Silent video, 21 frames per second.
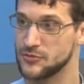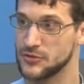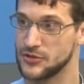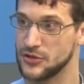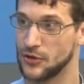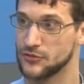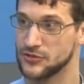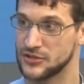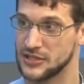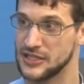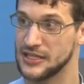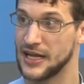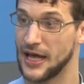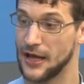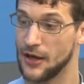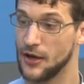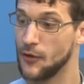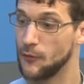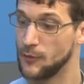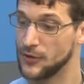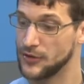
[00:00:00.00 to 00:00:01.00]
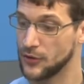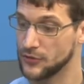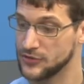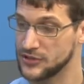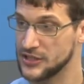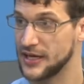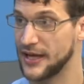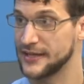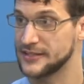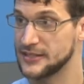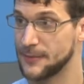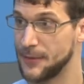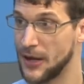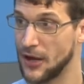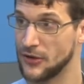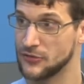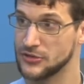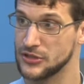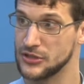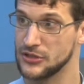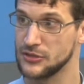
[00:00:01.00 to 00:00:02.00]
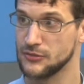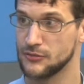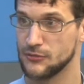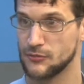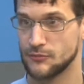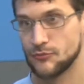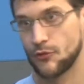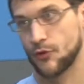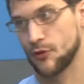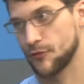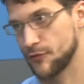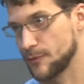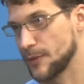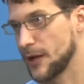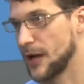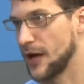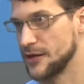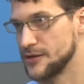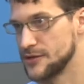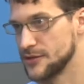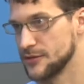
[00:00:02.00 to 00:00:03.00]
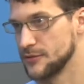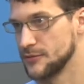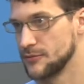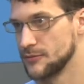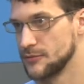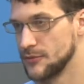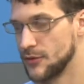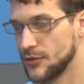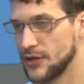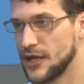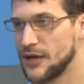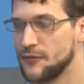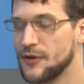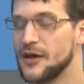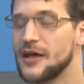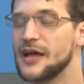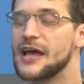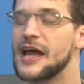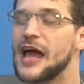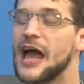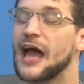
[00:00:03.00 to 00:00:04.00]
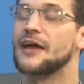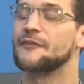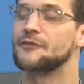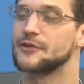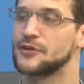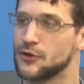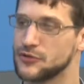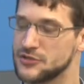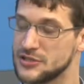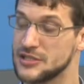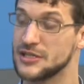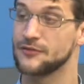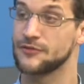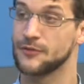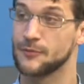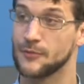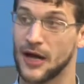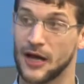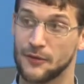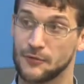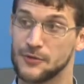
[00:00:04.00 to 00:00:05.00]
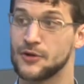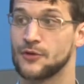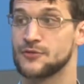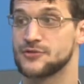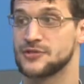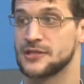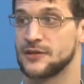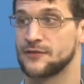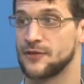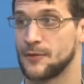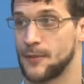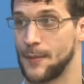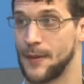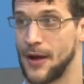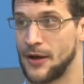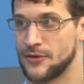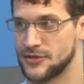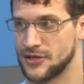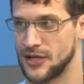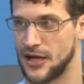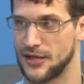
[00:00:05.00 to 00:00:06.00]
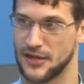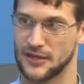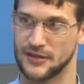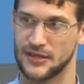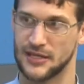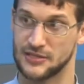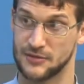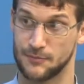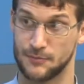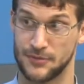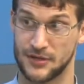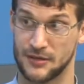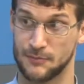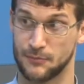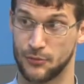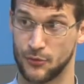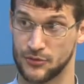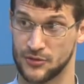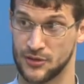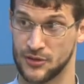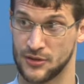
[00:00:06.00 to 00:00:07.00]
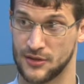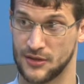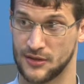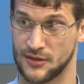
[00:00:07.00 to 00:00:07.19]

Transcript: we don't see it. We don't see it as a bounty or from God. Okay. If we don't see it from God, we don't see it from a bounty. I think that's a big important thing.